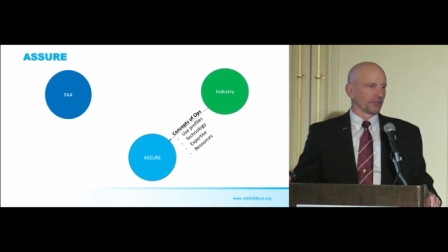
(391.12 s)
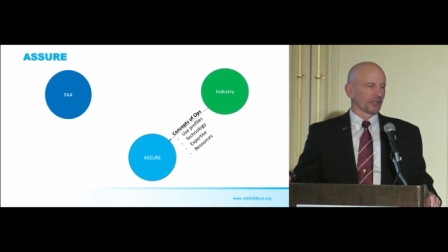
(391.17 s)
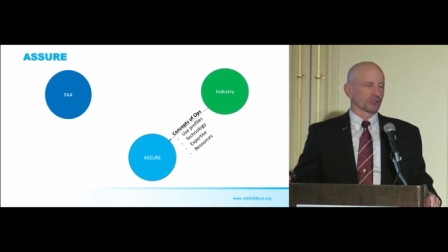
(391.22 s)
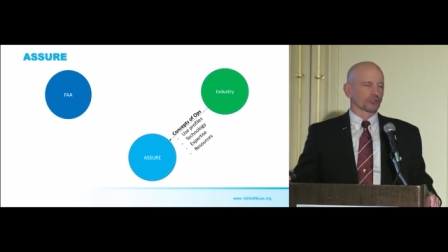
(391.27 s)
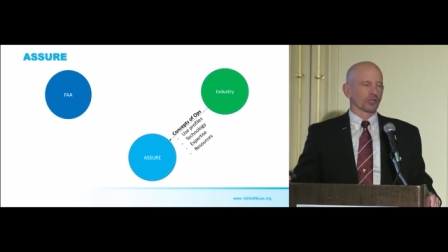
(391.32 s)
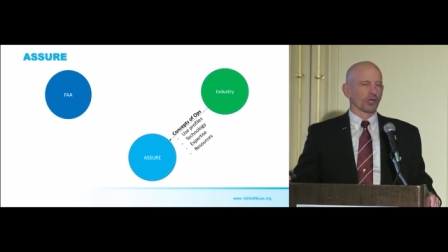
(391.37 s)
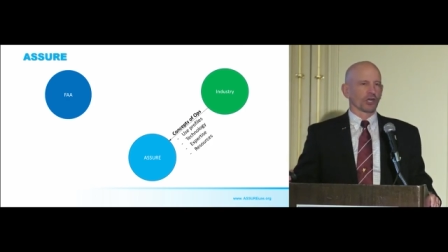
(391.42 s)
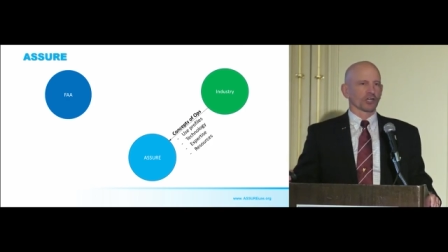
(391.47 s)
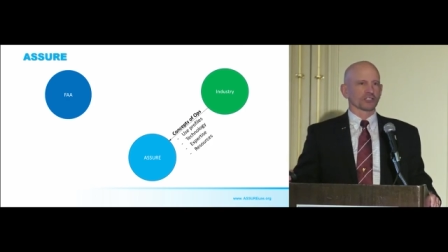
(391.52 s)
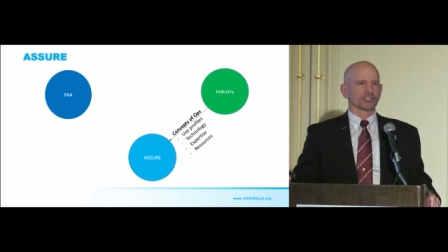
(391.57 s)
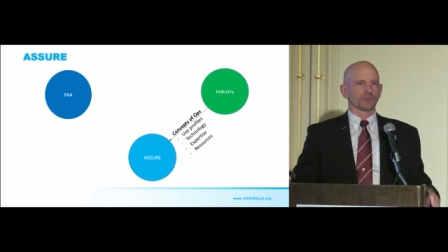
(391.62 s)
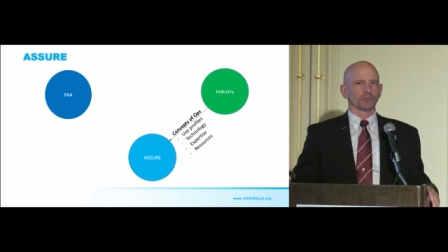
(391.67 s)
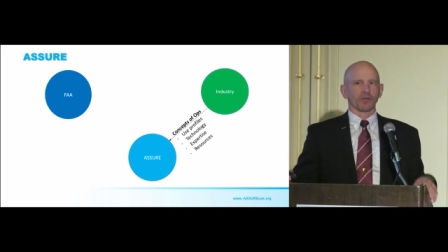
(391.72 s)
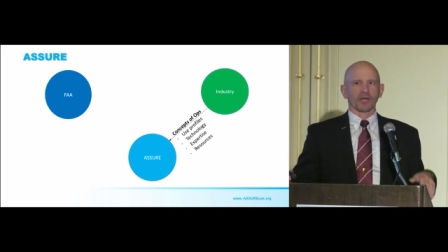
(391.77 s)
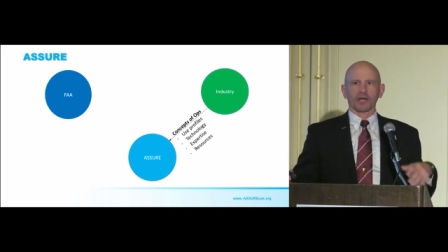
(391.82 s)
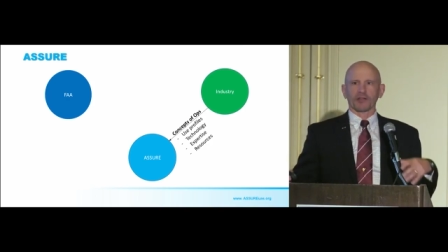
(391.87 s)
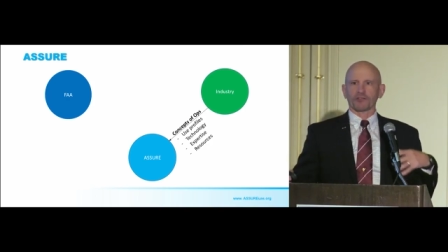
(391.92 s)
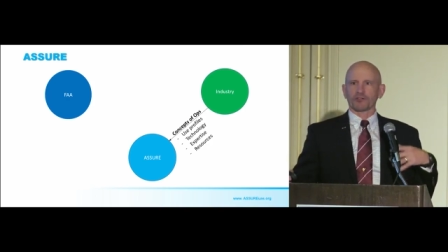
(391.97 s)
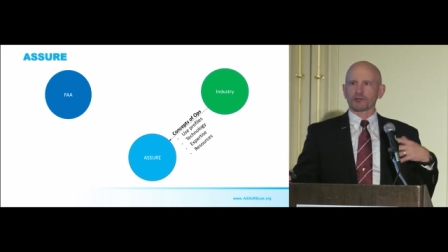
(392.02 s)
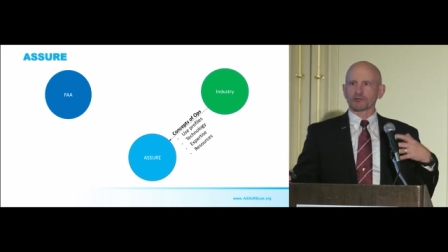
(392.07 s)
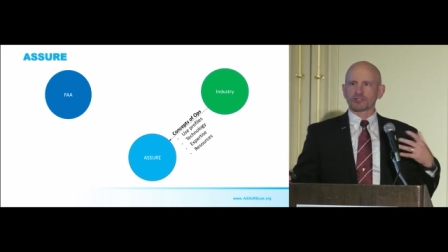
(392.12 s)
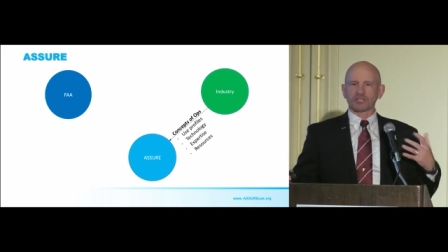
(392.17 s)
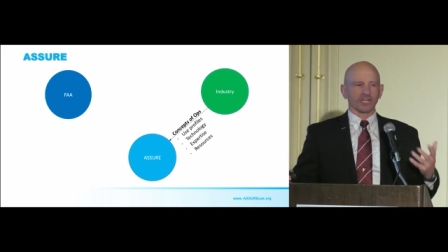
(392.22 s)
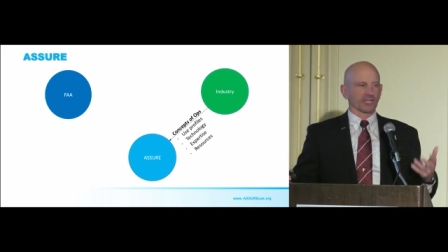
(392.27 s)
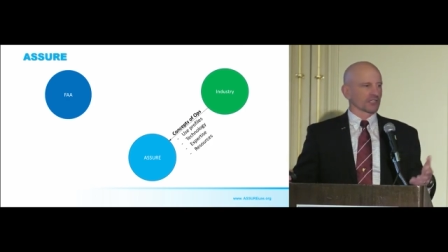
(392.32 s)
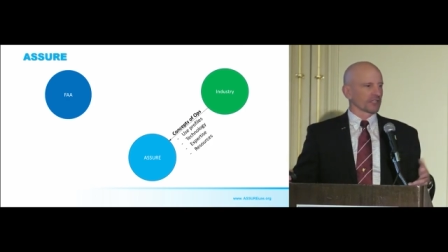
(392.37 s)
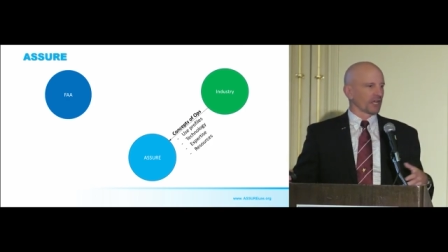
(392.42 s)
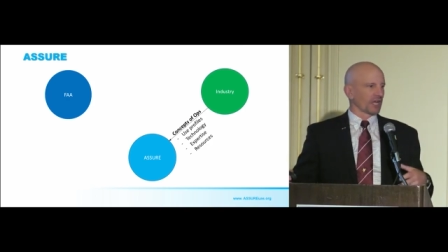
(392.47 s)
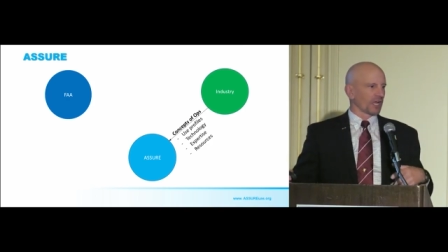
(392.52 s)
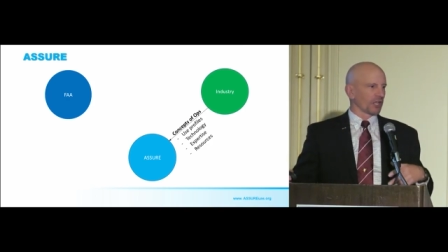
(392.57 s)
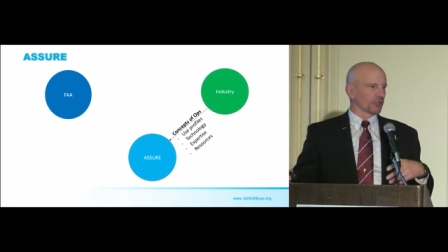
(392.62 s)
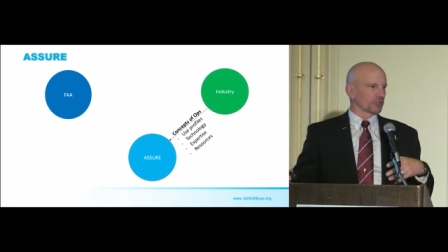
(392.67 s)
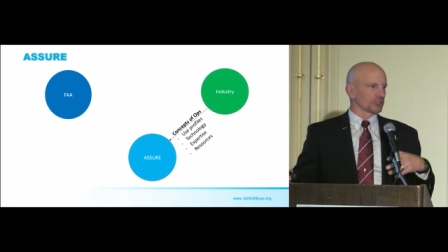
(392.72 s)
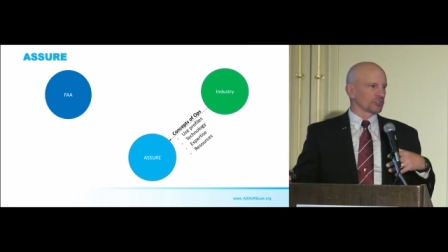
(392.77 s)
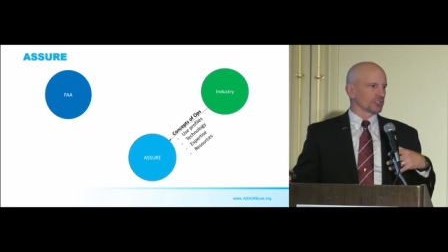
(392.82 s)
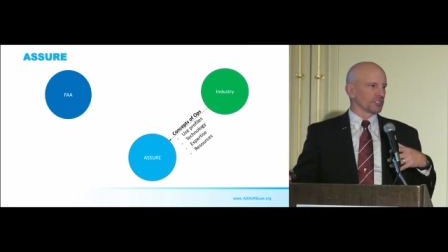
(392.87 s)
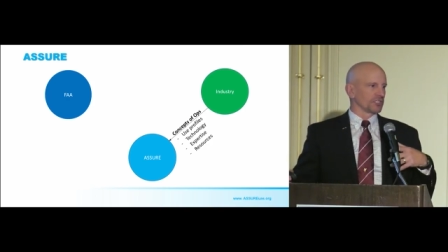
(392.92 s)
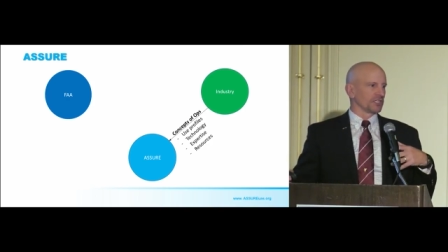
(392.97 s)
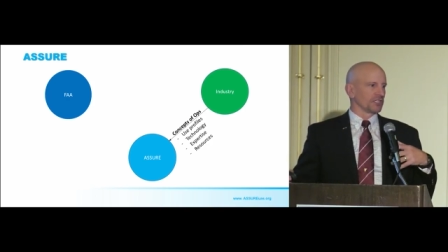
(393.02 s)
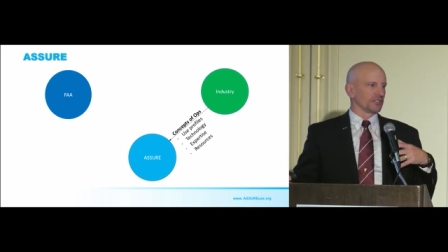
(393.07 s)
that talks about their
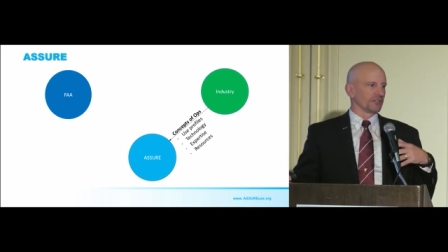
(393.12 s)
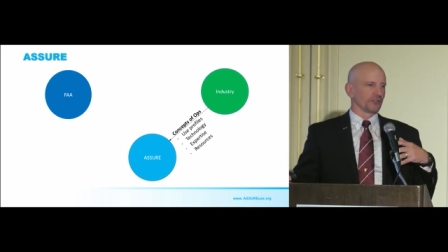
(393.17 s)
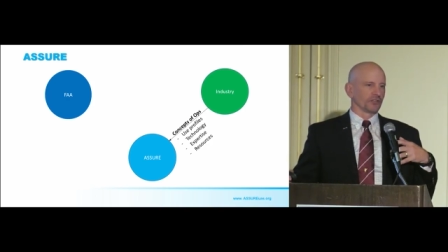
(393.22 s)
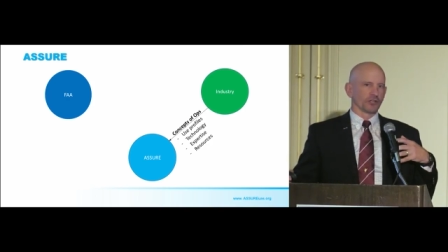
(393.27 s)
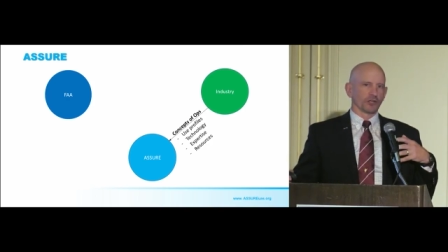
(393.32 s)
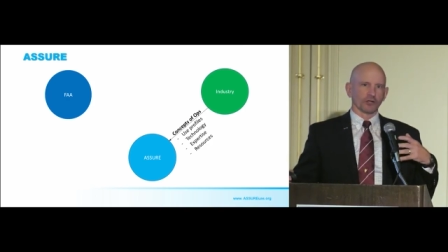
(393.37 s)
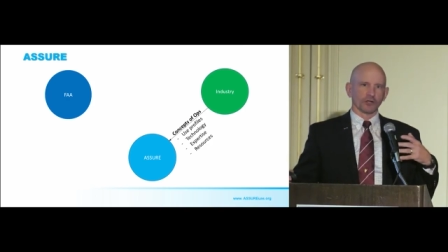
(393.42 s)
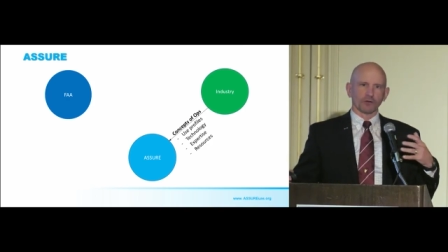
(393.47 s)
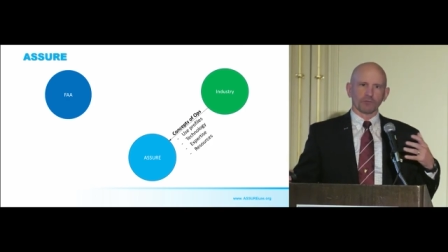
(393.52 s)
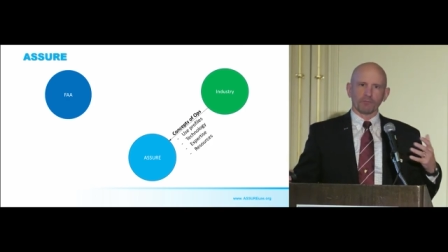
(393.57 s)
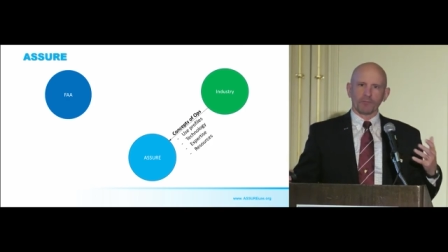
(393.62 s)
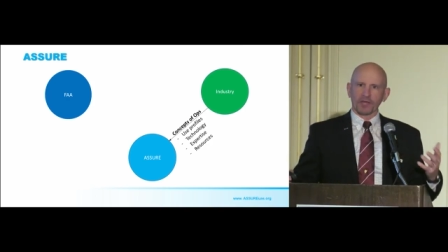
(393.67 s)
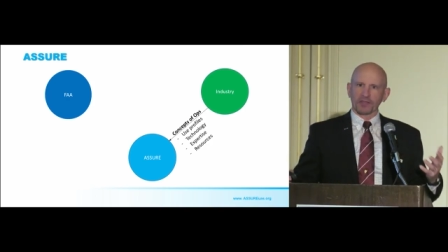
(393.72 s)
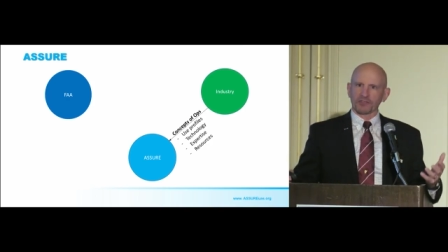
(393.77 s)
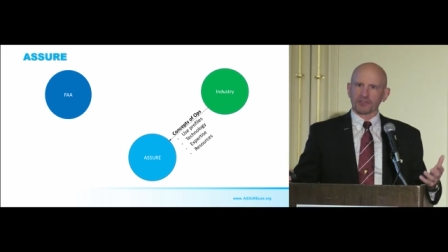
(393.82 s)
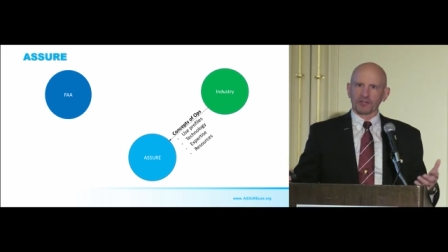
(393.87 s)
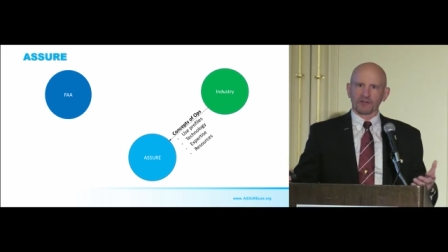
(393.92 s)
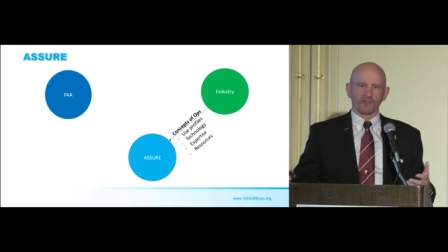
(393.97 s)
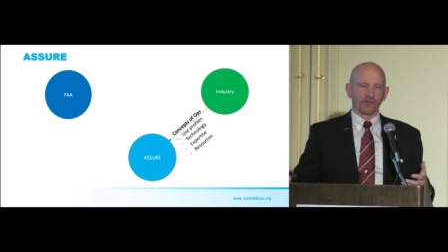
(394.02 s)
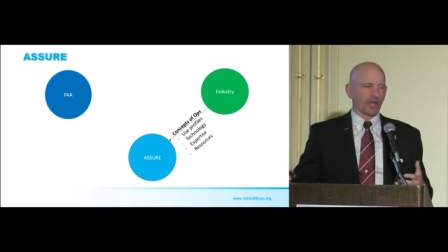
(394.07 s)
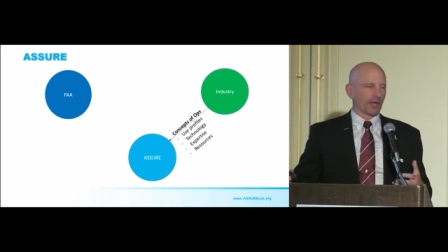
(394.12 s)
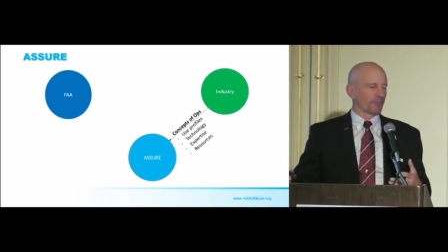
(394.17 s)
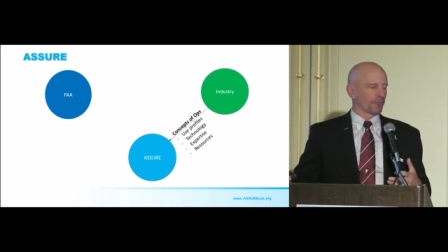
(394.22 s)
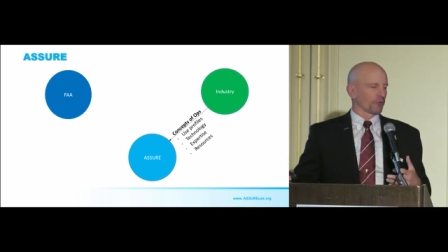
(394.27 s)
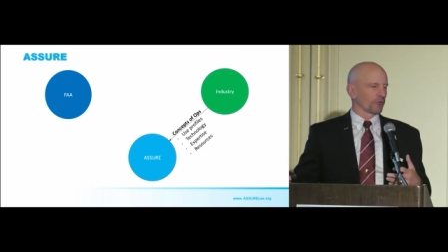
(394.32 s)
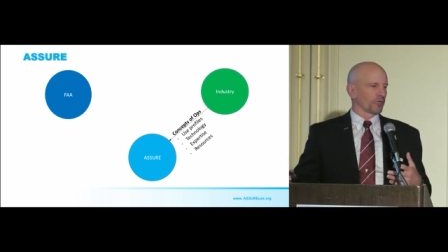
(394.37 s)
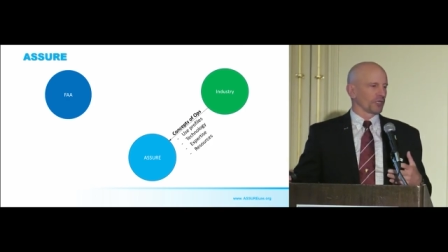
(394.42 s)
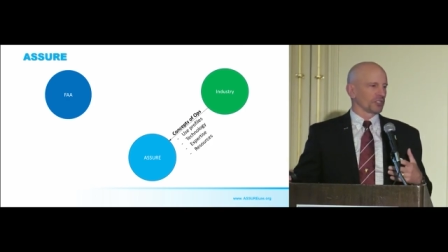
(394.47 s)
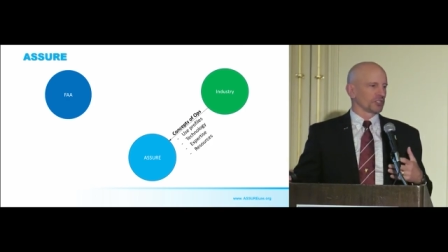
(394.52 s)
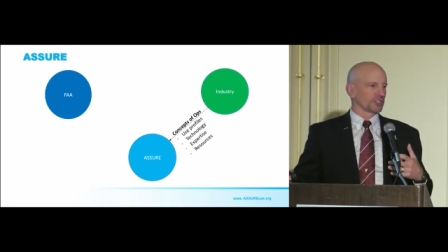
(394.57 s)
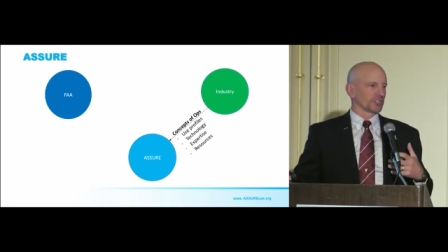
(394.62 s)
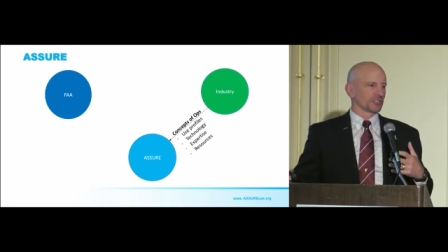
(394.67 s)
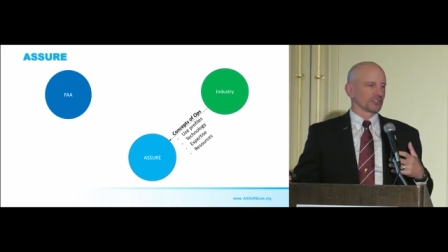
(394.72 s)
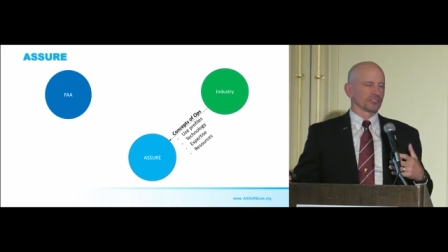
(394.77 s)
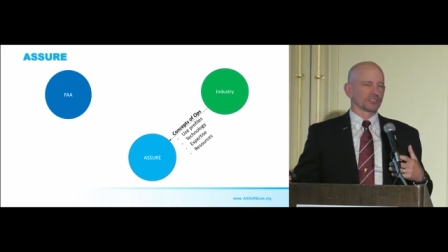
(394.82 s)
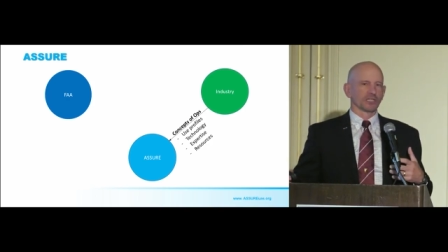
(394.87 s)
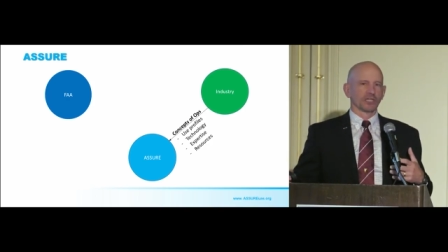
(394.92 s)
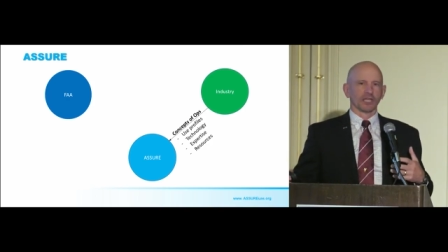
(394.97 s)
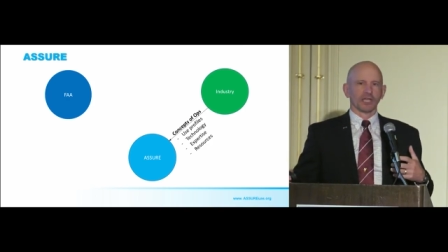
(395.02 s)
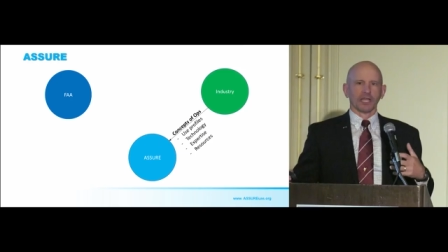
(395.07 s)
technology, their method of
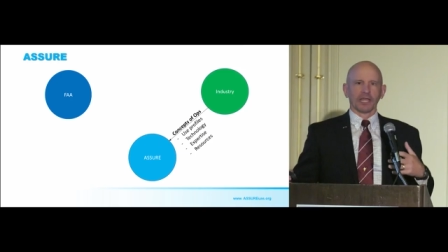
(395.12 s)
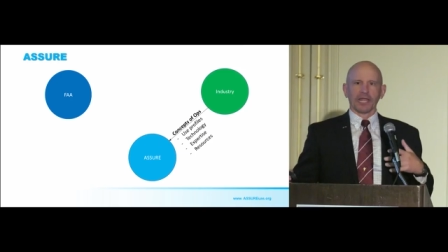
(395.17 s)
operations,